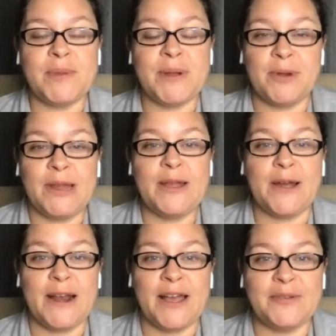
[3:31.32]
by bringing
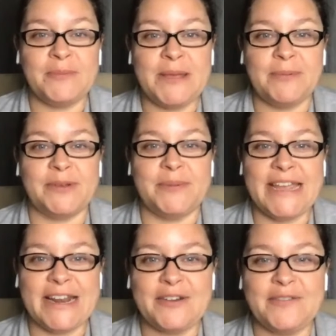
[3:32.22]
on other people to be
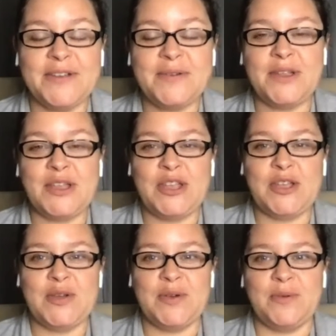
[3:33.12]
interviewed,
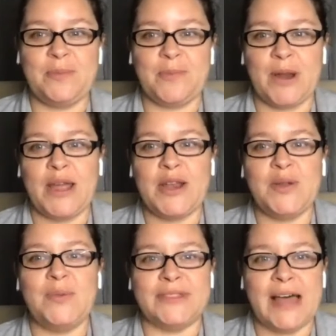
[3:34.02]
you bring a
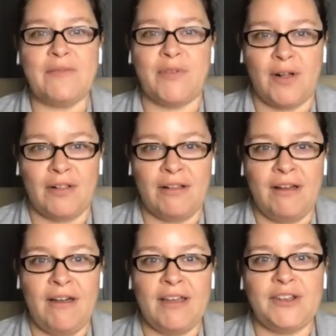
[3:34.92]
new level
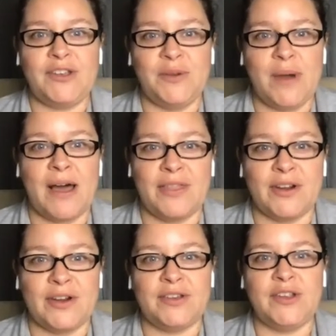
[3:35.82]
to
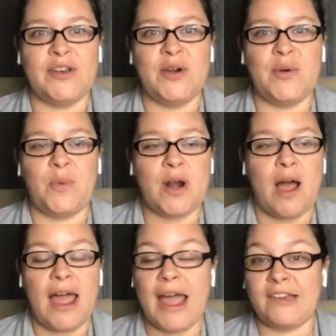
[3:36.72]
others. We're
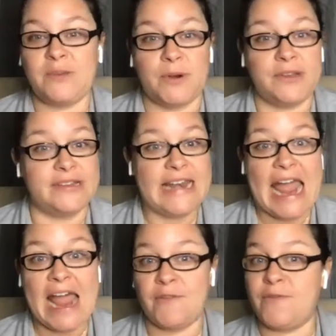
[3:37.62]
not experts in
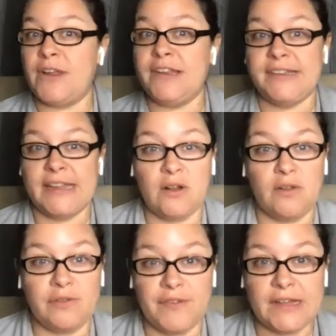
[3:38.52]
every
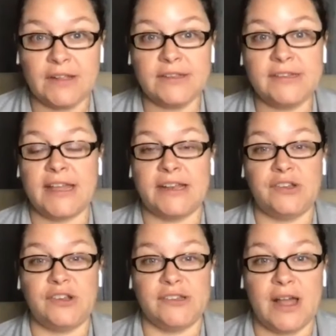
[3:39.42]
single field. That's
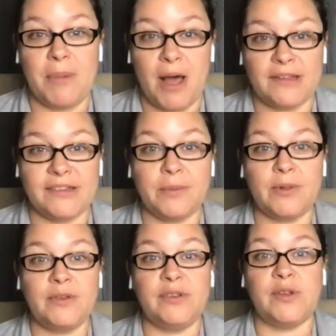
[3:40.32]
just not
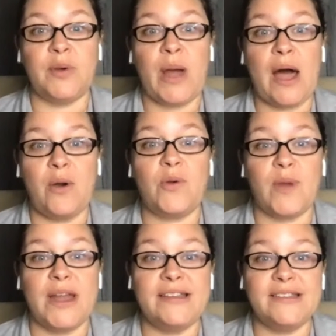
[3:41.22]
possible. So how
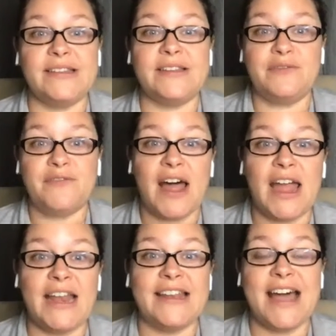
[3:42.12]
great is it to
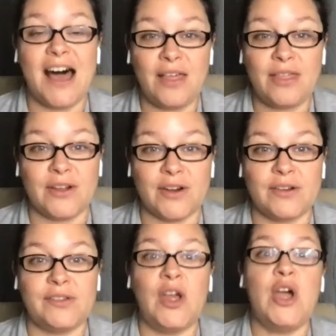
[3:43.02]
find
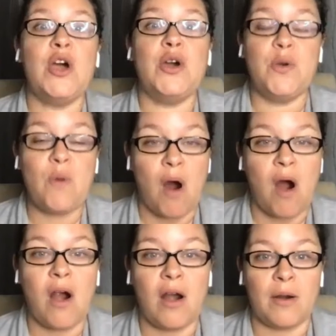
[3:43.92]
others who
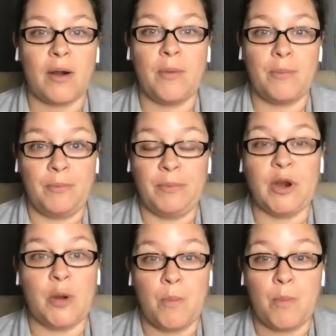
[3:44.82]
are,
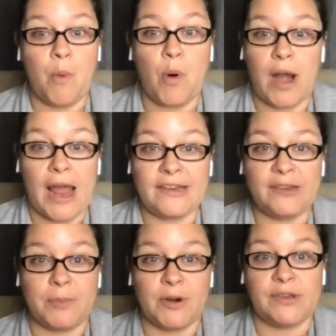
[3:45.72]
more
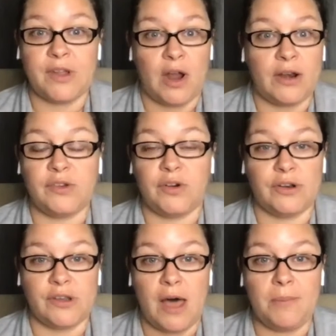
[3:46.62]
experts on a
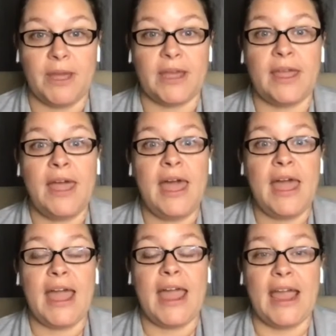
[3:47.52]
certain topic?
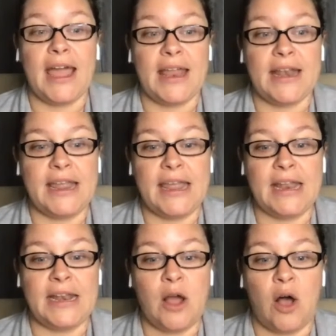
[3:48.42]
And
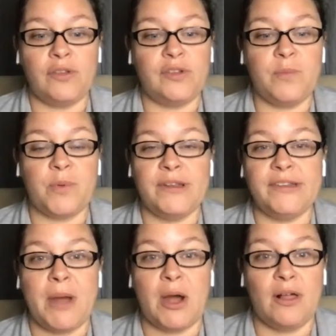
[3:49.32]
it also brings
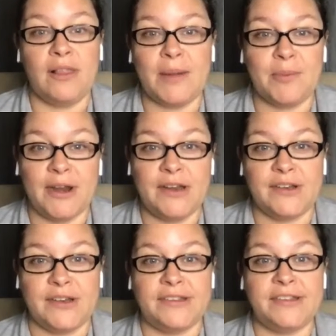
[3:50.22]
about
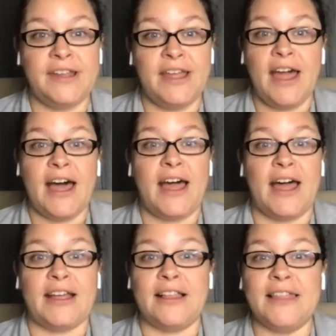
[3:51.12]
collaborations.
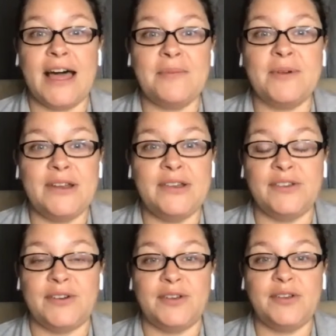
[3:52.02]

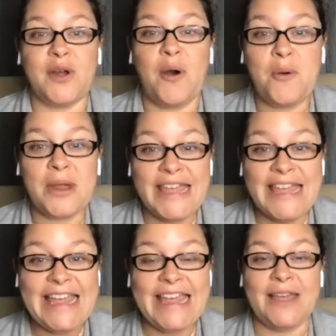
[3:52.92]
Collaborations are so
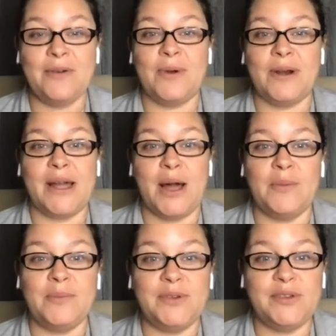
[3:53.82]
key when it
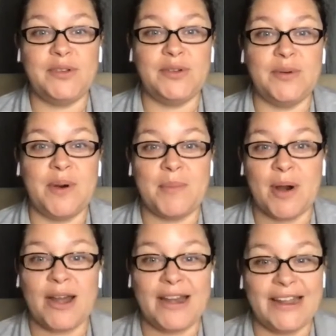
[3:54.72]
comes to
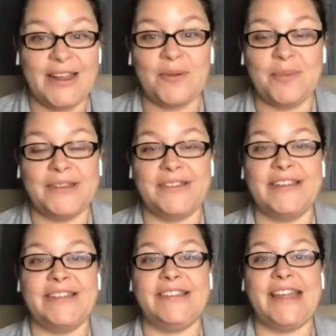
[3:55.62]
marketing your
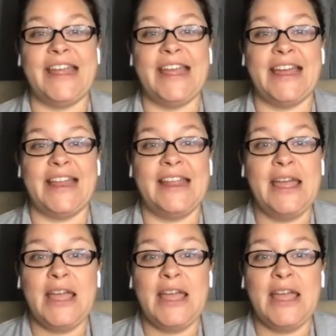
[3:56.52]
business. And,